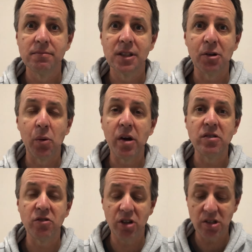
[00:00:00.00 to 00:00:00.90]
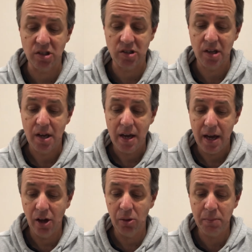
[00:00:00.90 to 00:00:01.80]
The request of Jesus,
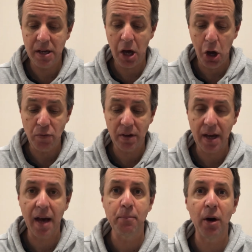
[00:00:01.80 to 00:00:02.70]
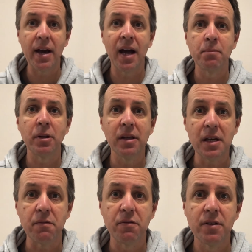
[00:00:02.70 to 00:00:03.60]
help me overcome my
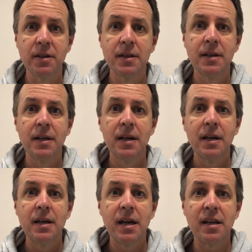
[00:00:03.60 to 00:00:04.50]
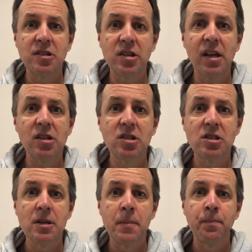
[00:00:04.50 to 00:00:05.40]
unbelief. In a
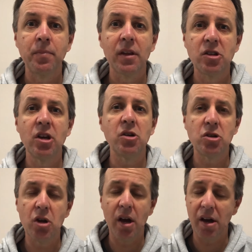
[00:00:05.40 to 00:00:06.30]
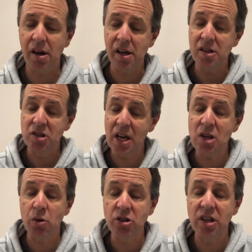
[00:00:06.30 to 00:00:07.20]
sense, it
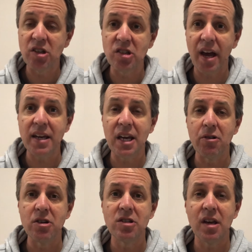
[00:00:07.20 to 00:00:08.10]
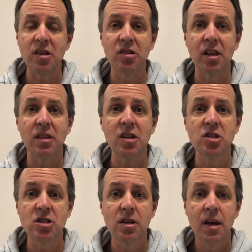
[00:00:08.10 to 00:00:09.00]
seems what Jesus is saying here is that
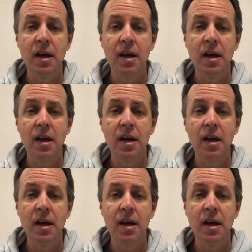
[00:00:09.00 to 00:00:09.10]
this